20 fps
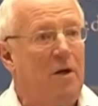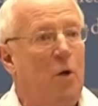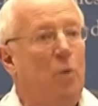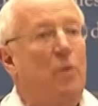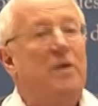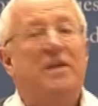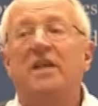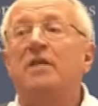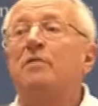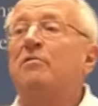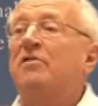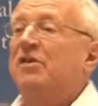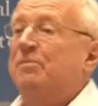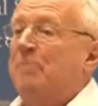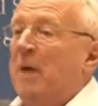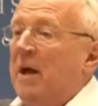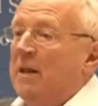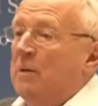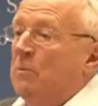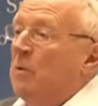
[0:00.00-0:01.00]
We didn't
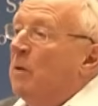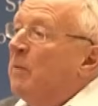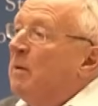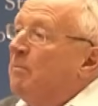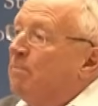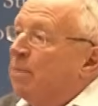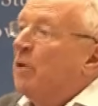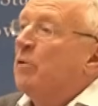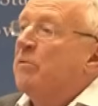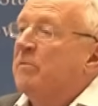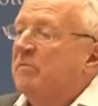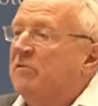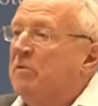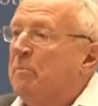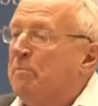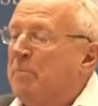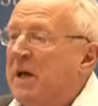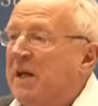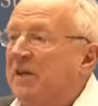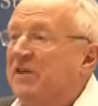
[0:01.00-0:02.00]
respect them when we blew them
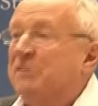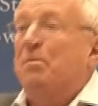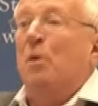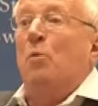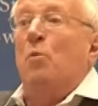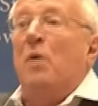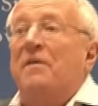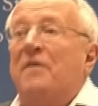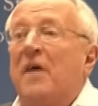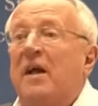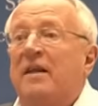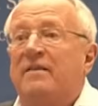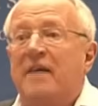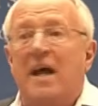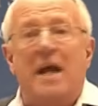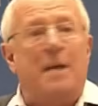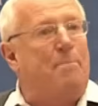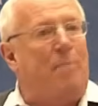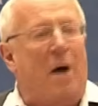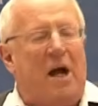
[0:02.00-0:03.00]
to bits. But when they're
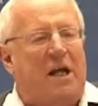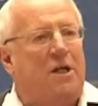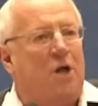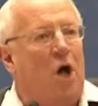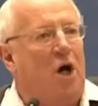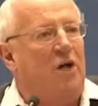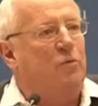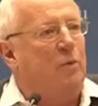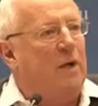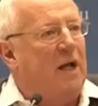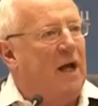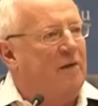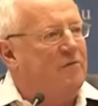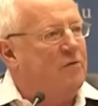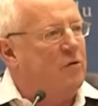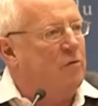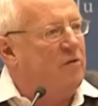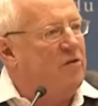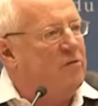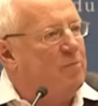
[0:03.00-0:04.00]
dead, by God, we have
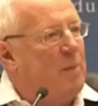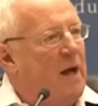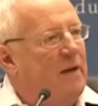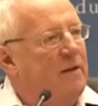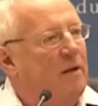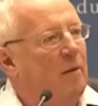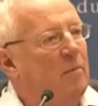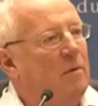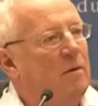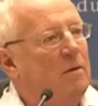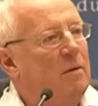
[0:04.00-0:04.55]
to respect them.